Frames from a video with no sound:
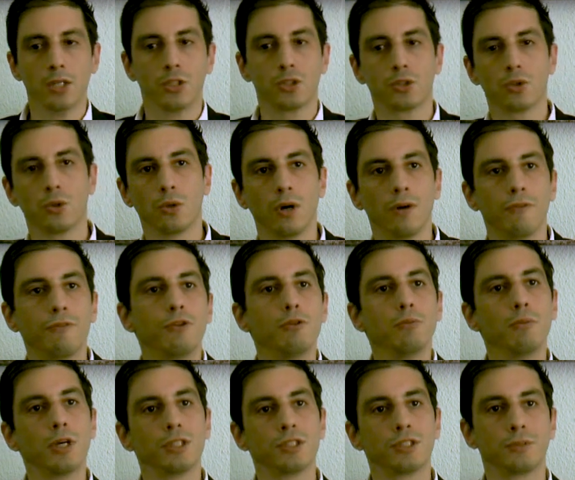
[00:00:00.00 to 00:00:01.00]
So a
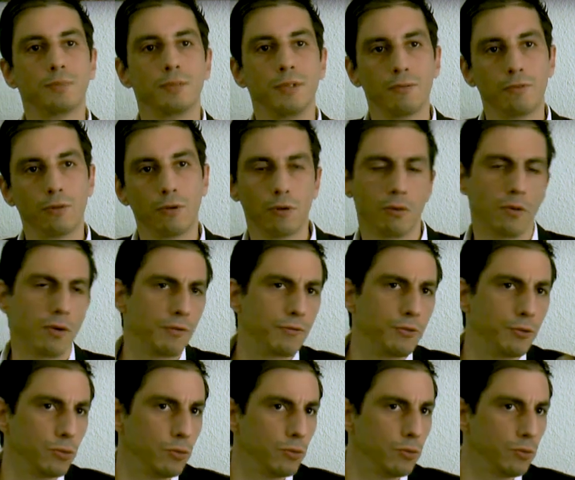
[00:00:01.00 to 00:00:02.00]
few months before, or a
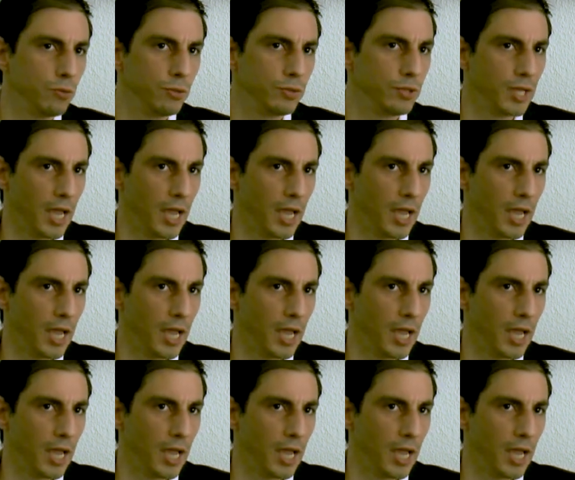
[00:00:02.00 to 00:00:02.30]
few